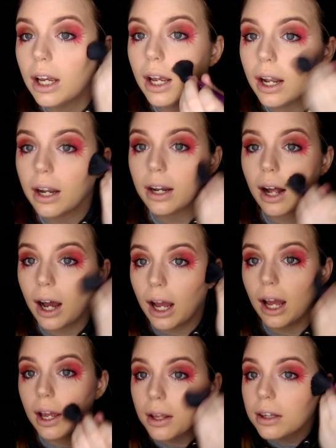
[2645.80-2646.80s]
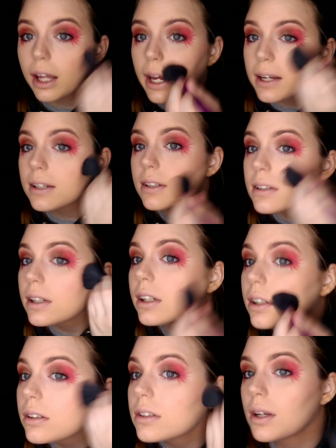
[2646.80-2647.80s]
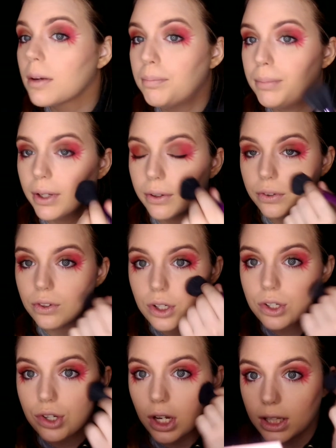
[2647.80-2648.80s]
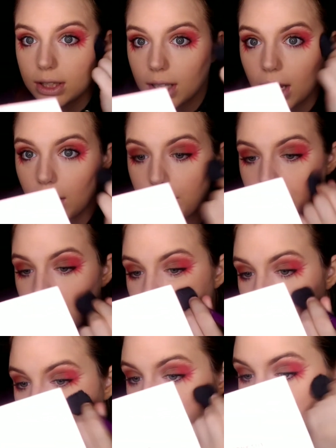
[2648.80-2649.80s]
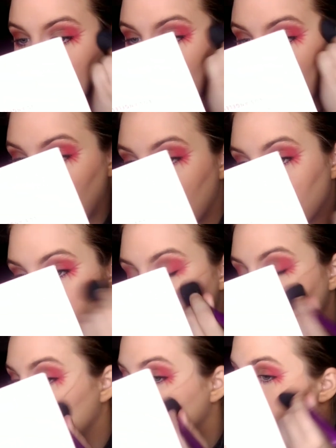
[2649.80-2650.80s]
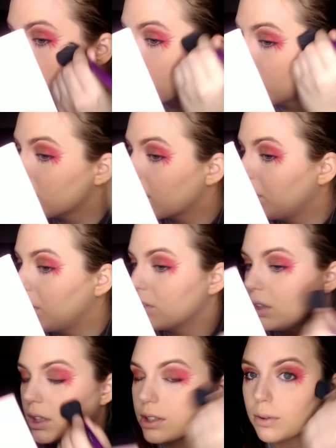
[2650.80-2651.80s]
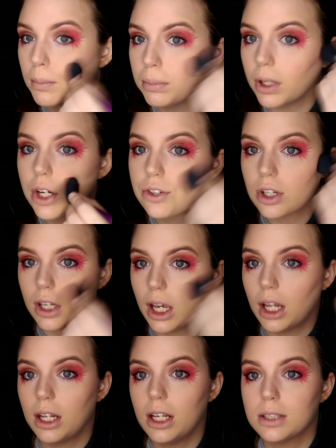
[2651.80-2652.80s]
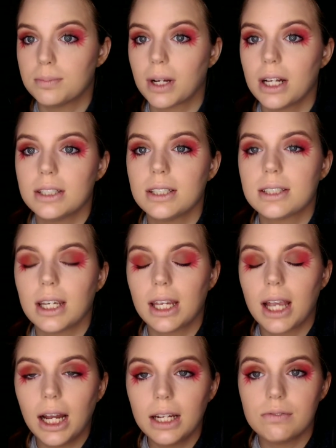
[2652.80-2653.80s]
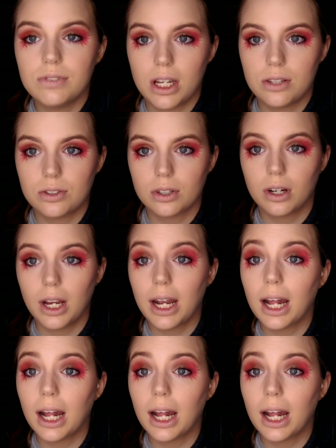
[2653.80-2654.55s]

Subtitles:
And I like to build shades up. And the reason I'm using this for blush again is because it's like kind of denser.